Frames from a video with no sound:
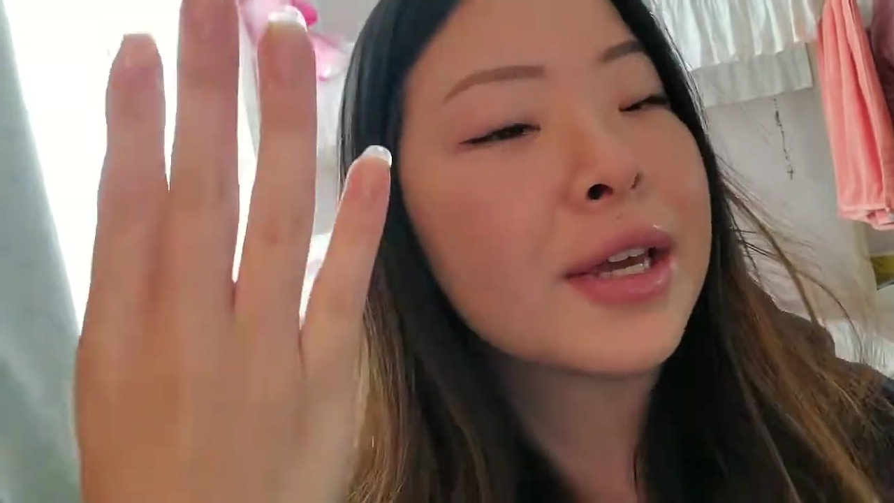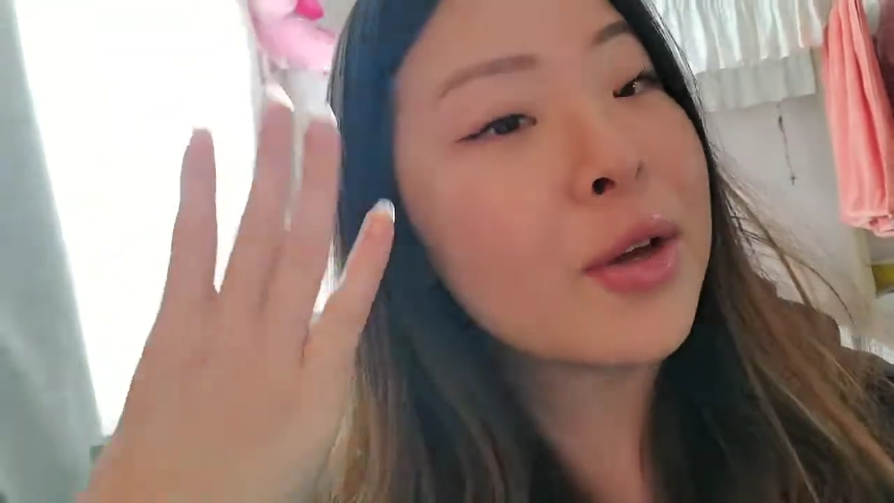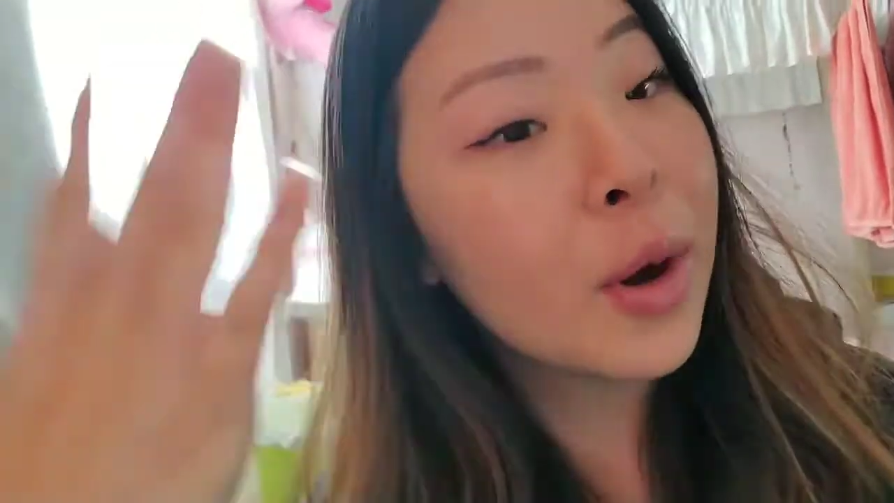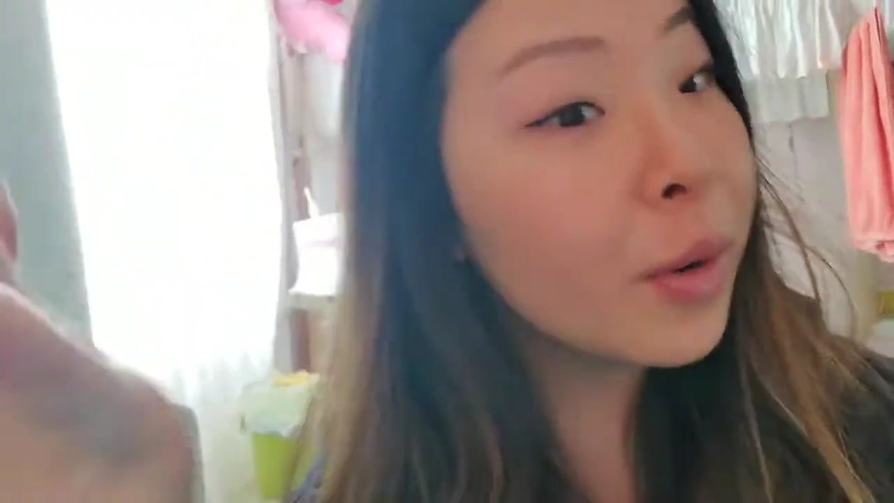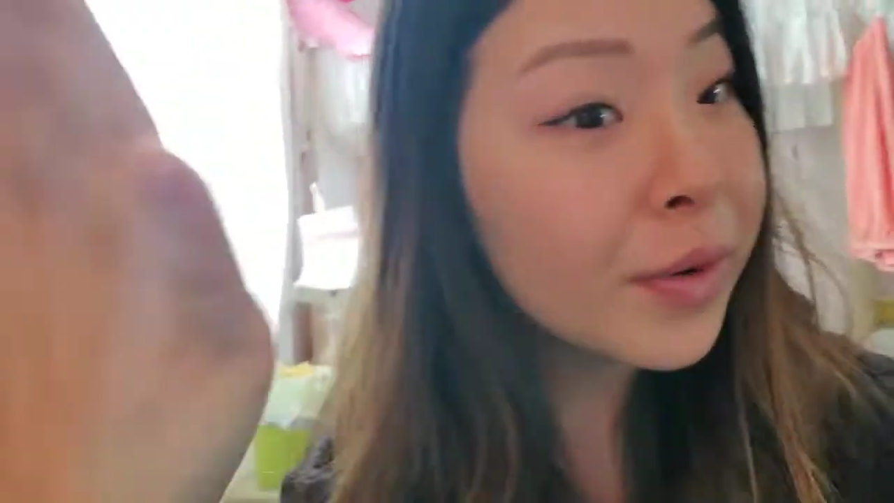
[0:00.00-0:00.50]
a
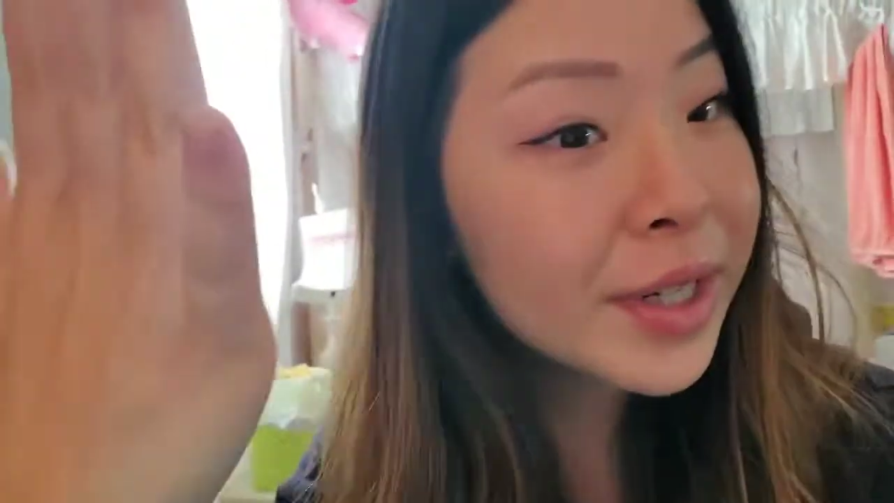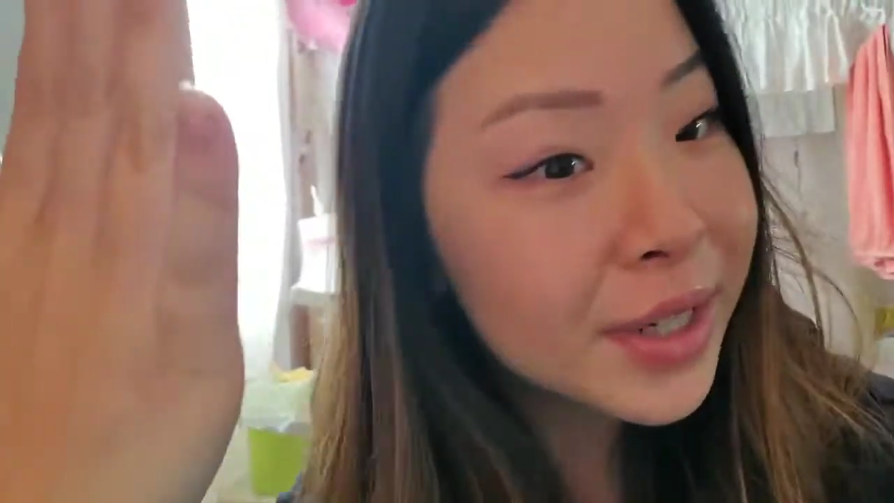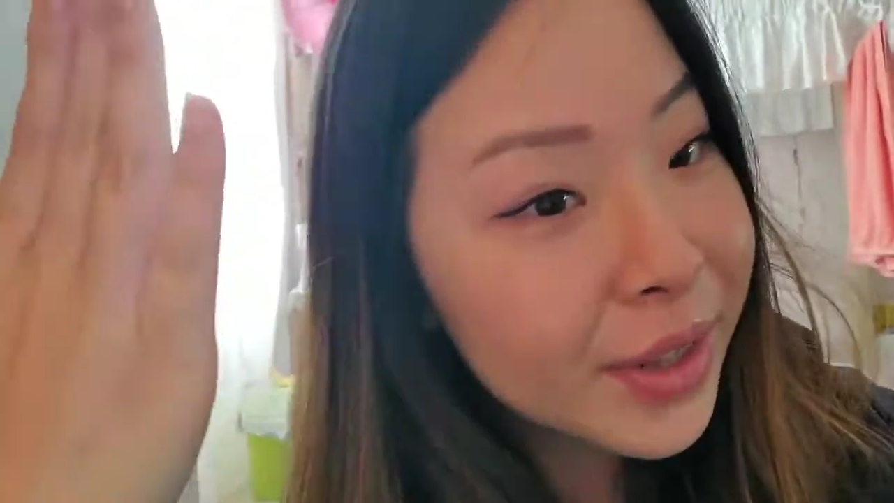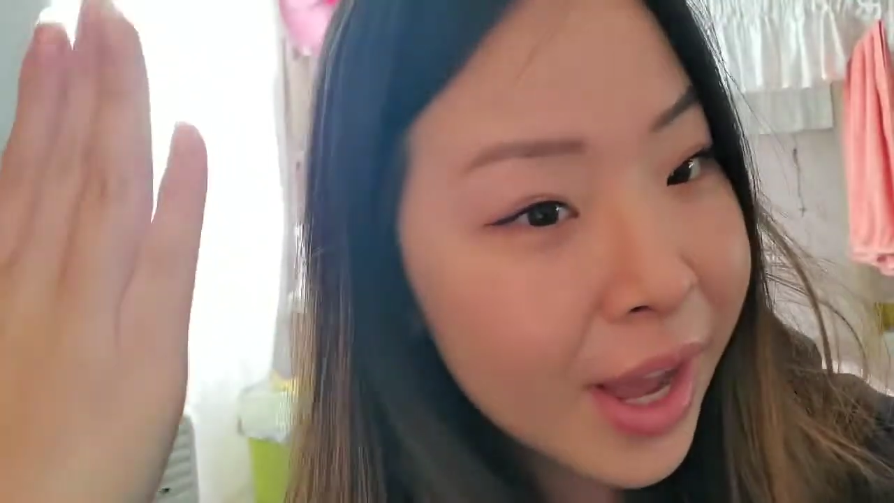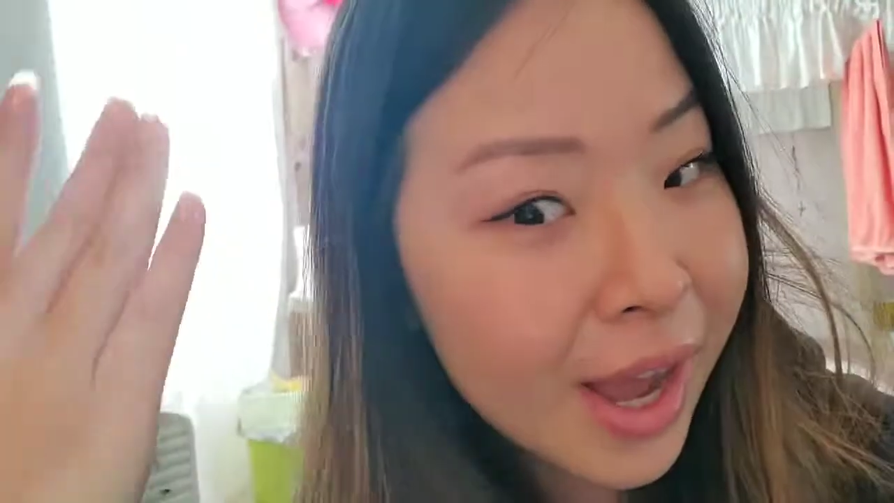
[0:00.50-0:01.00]
COVID
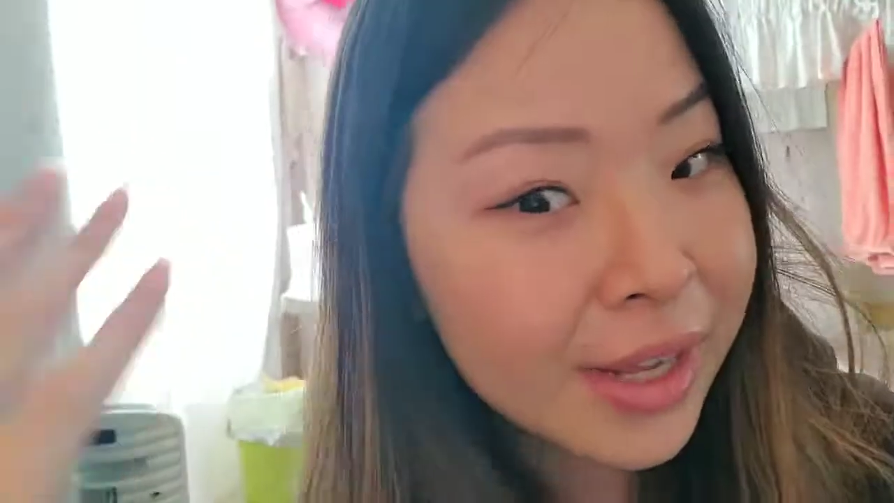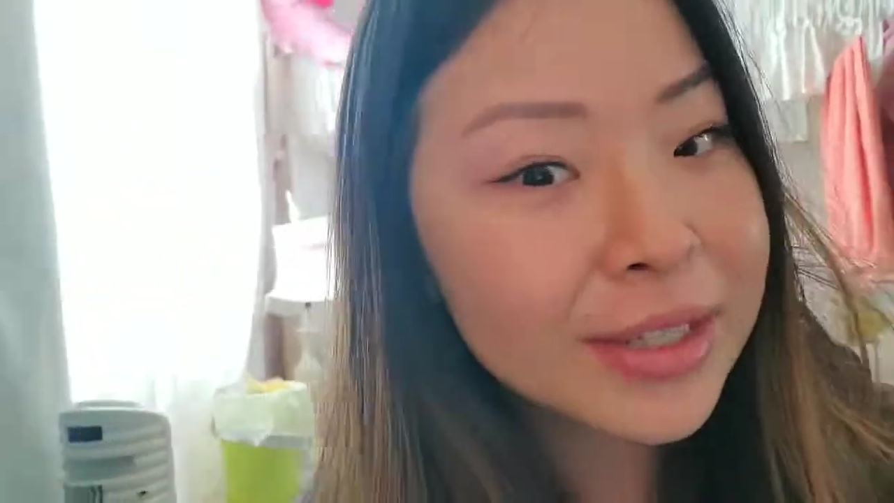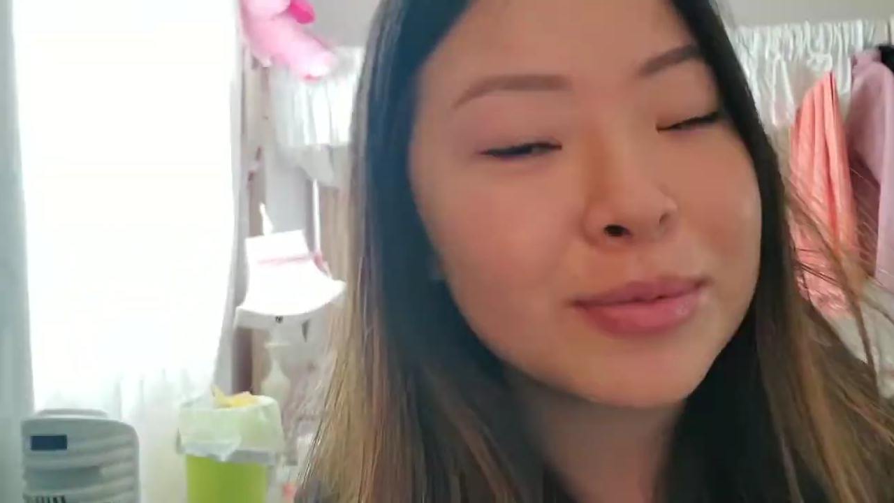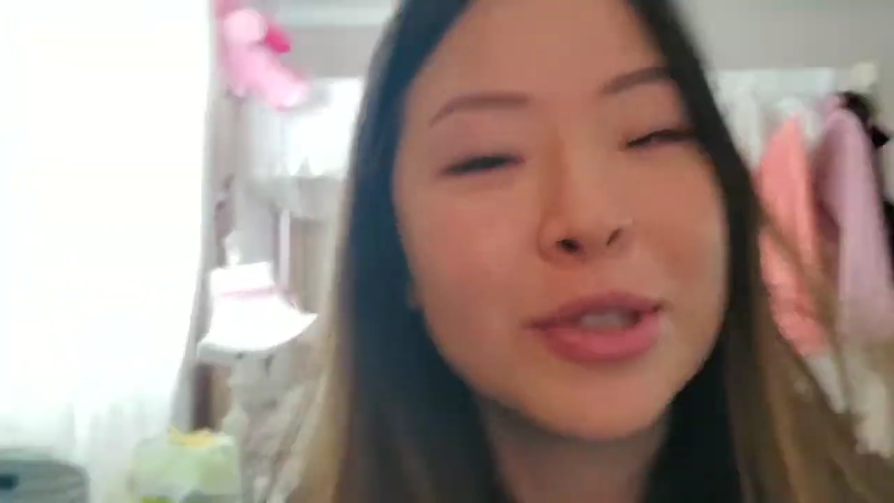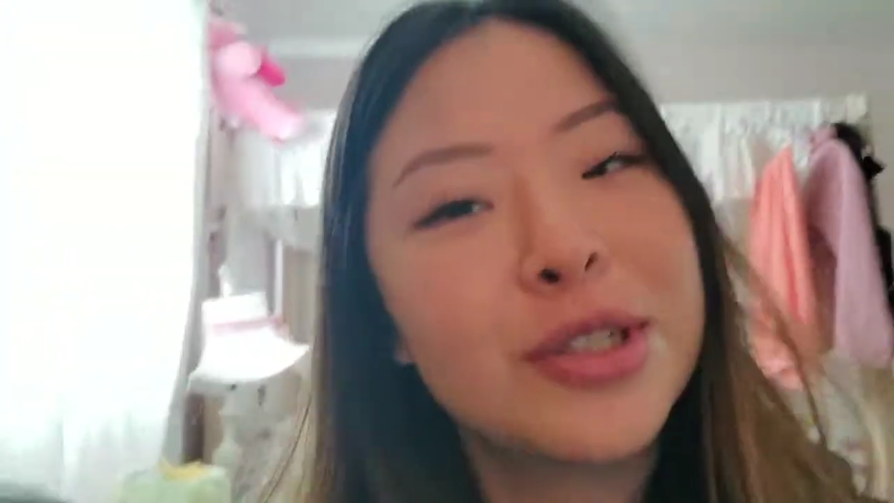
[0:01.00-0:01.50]

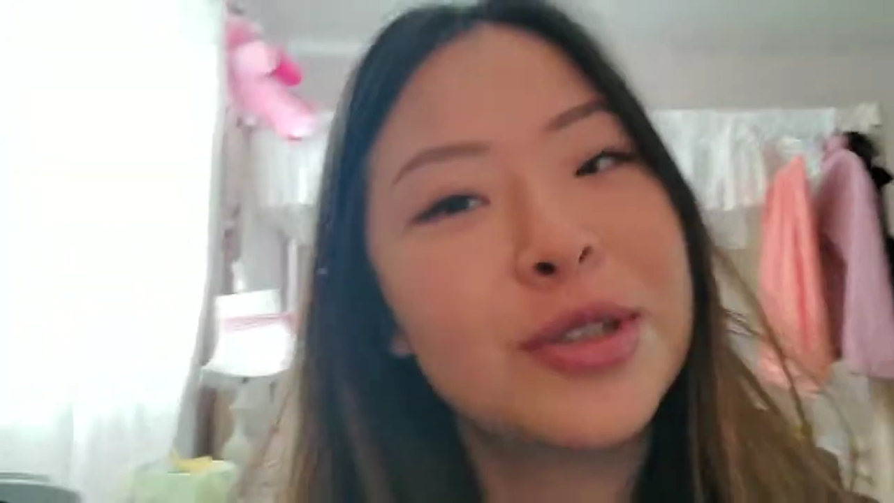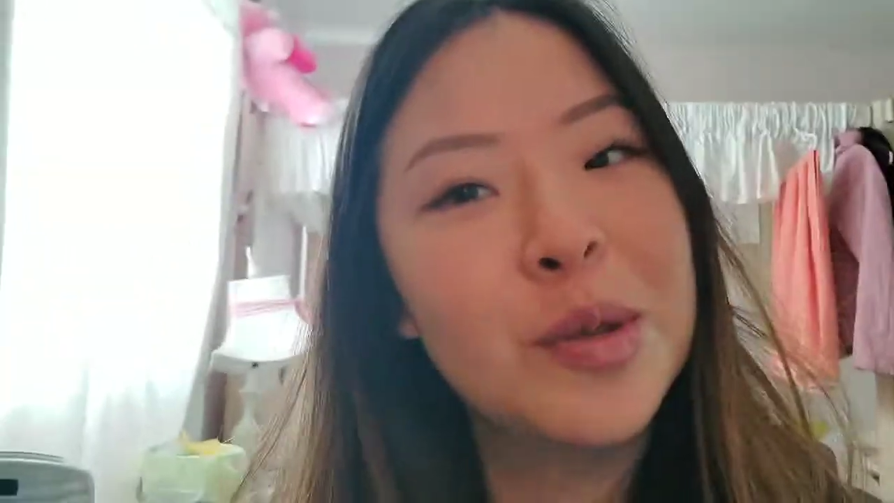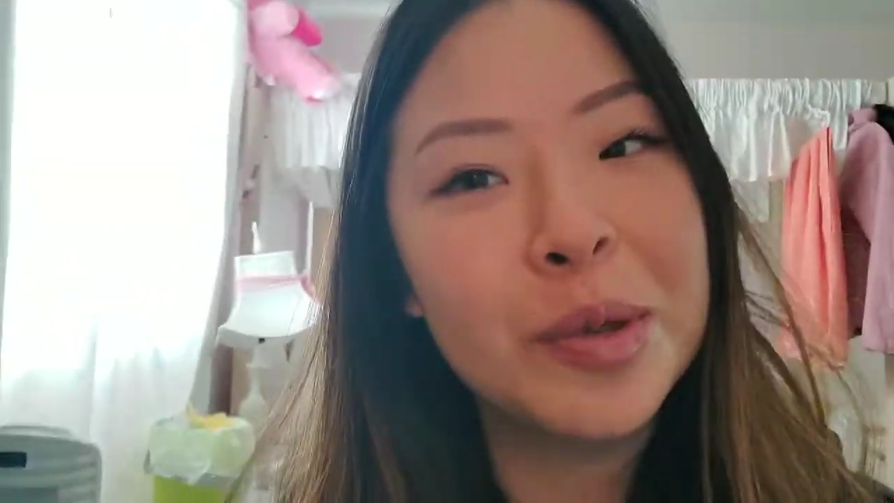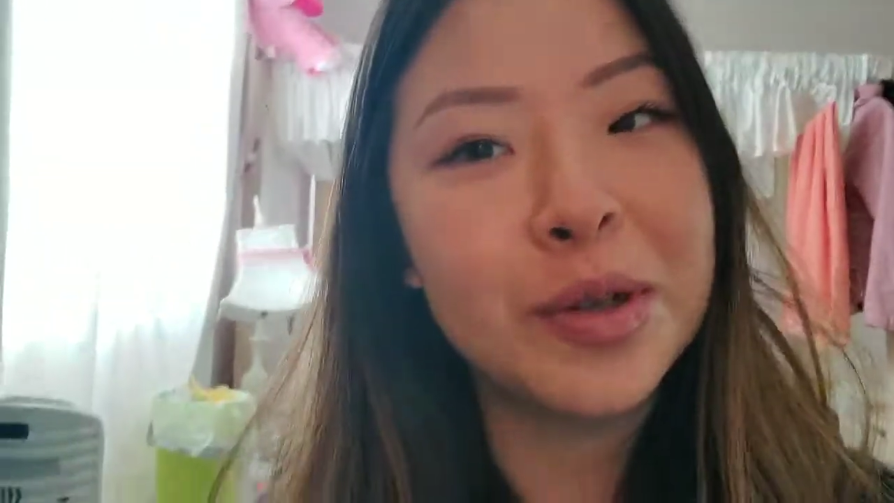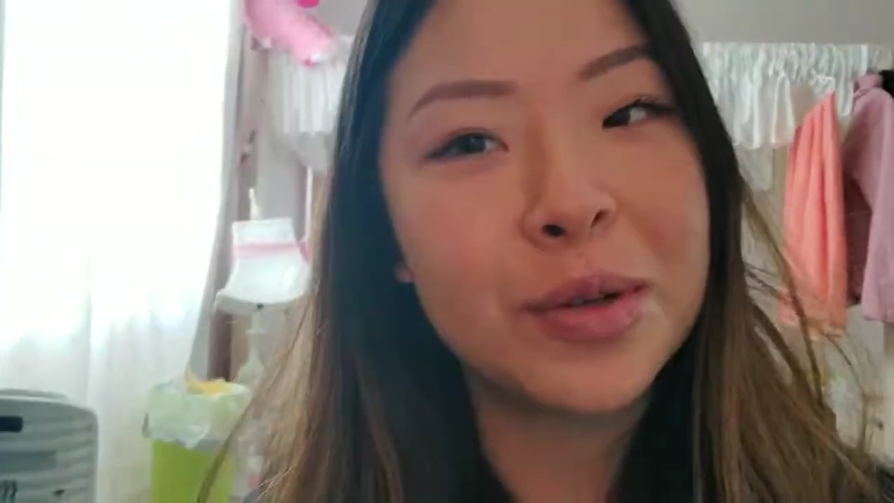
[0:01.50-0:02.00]
class, which is
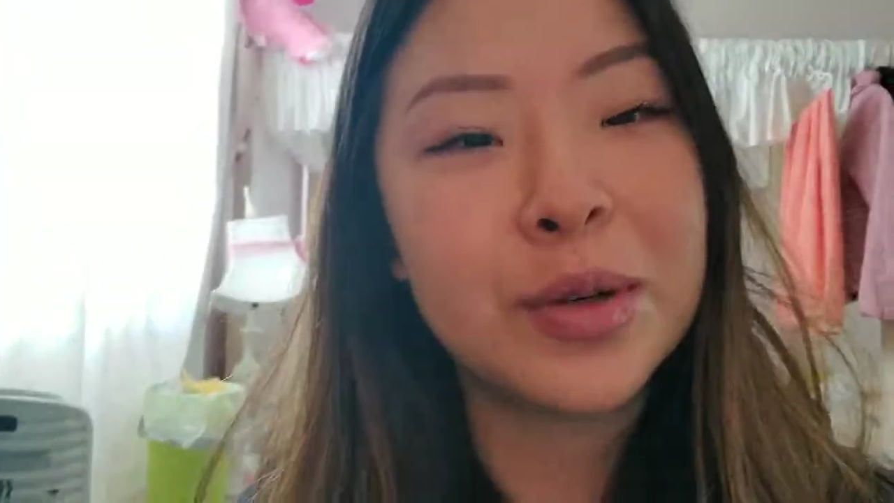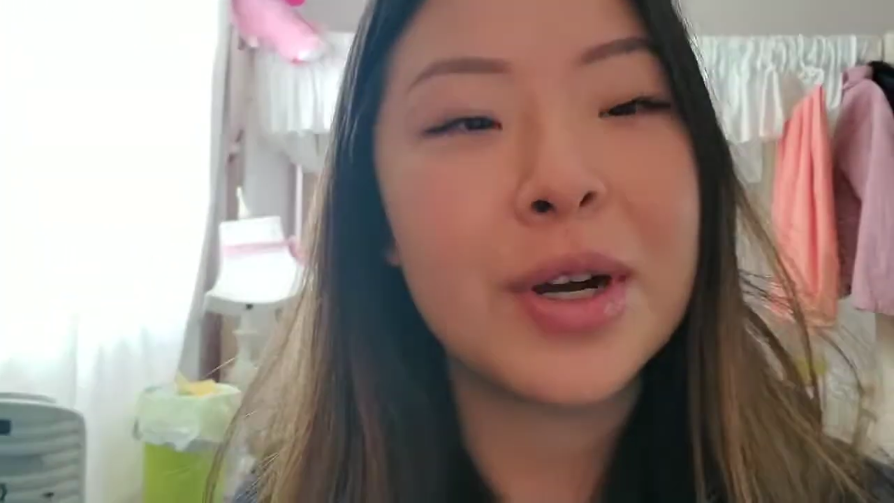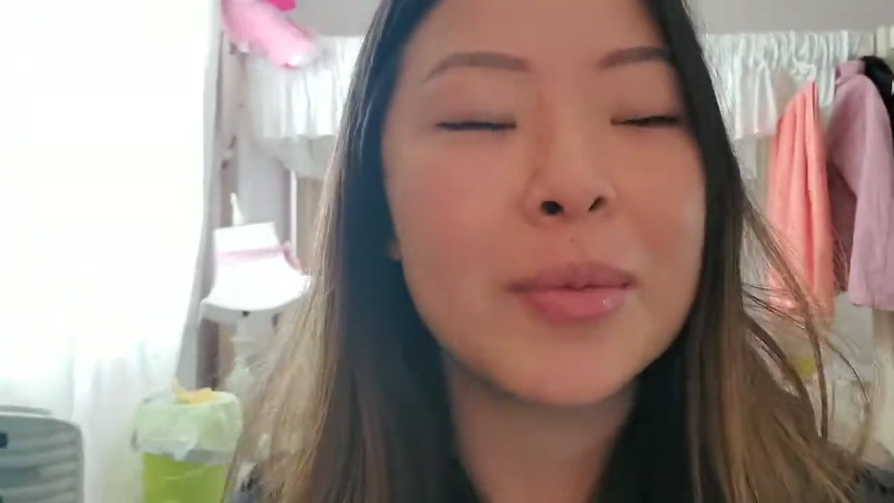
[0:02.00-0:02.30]
super cool.